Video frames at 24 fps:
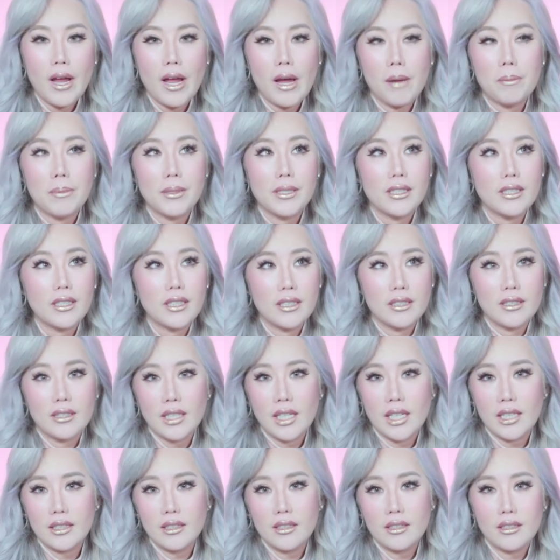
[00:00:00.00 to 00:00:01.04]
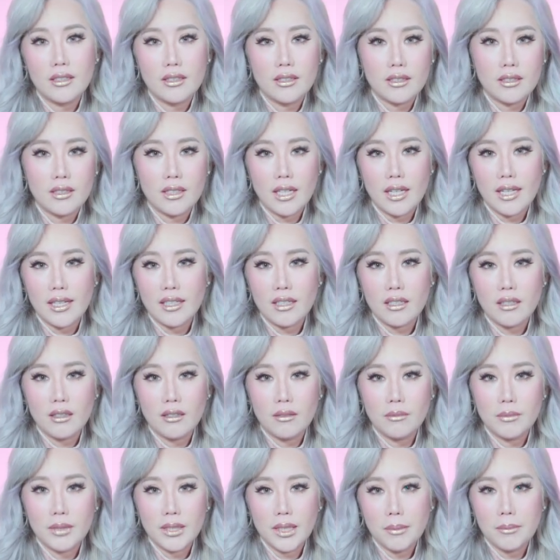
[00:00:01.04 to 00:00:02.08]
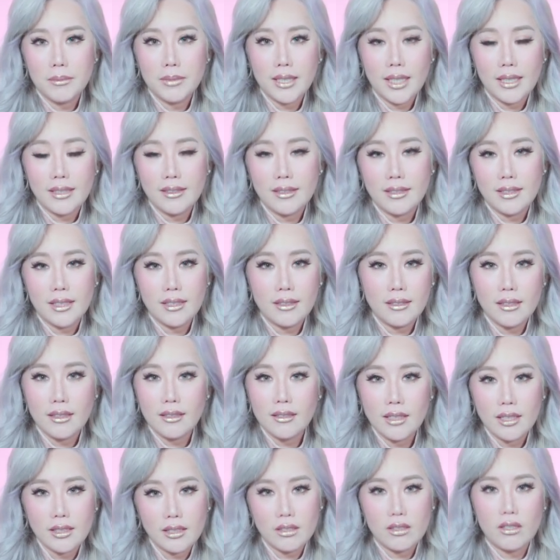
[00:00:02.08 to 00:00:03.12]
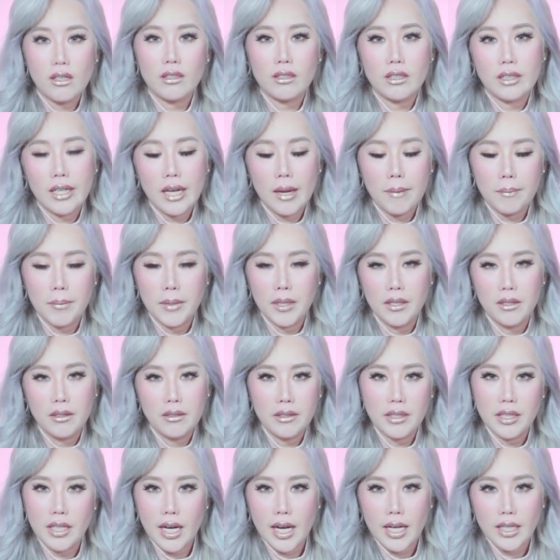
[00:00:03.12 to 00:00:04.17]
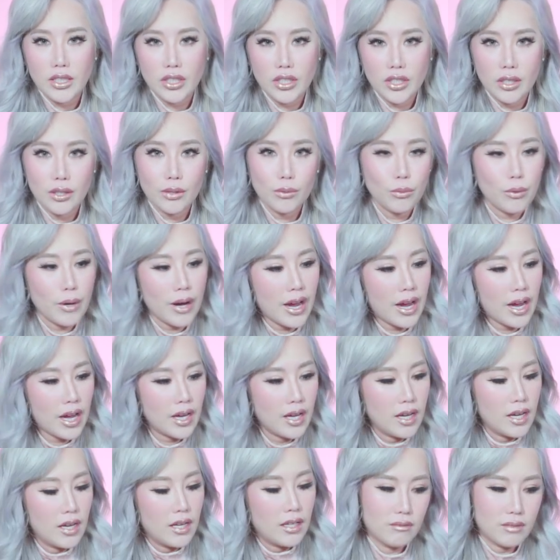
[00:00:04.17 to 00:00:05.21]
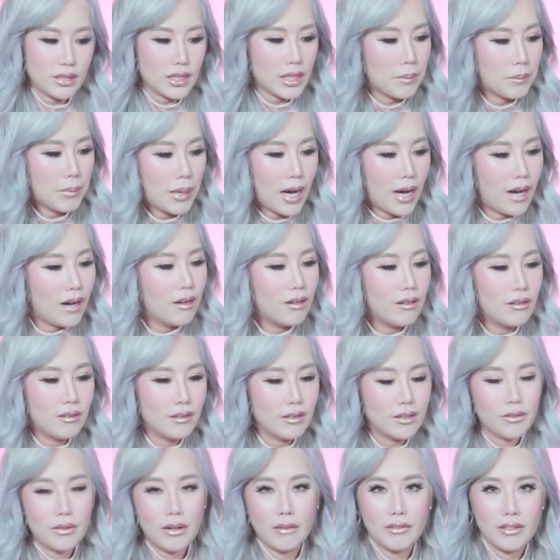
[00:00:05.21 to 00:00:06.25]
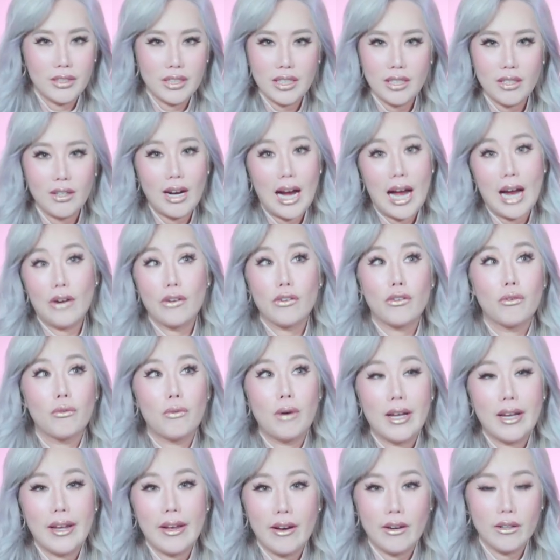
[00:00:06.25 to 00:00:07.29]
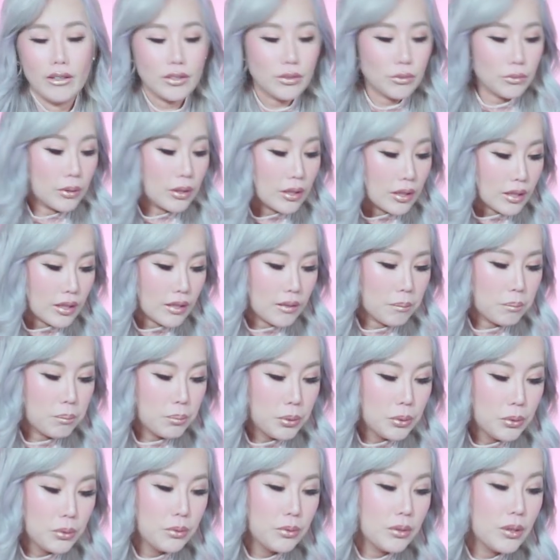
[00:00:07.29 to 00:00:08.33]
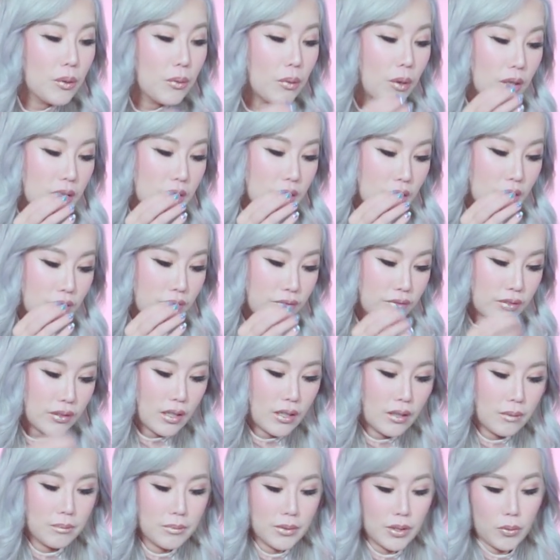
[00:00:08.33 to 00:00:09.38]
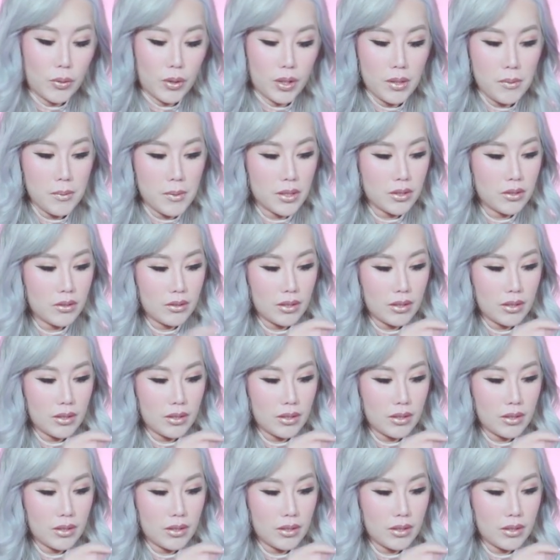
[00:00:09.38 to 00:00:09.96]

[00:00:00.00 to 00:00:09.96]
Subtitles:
happens is that this is like some sciencey thing that's called capillary action, where somehow gravity or I don't know what else would pull the water from the water bottle